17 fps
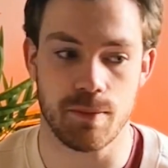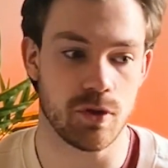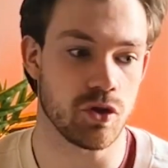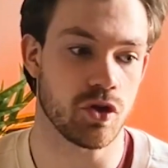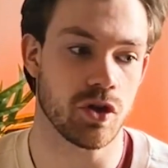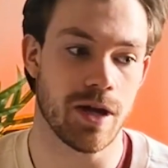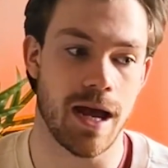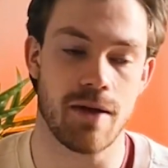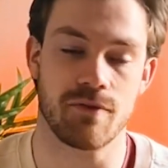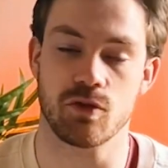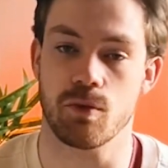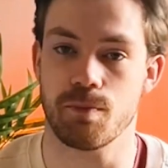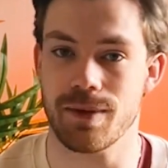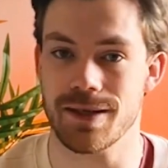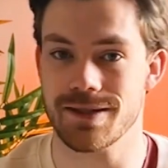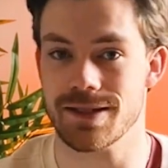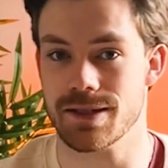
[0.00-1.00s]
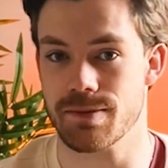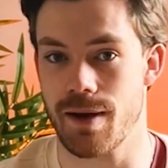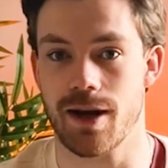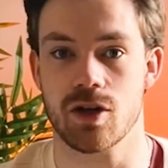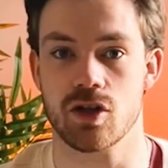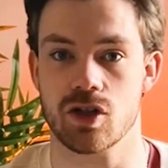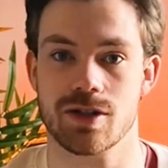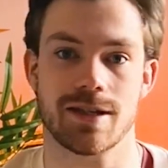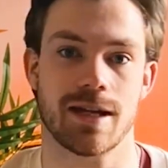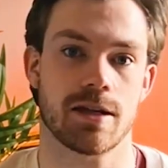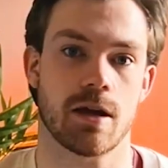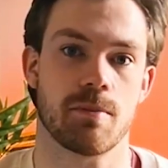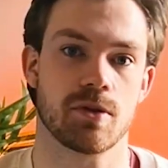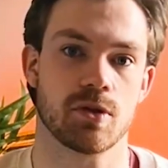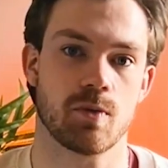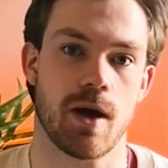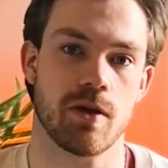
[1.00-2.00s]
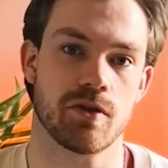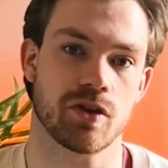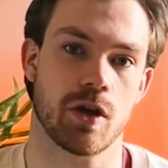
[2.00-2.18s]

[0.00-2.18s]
And you should have your business manager set up as well.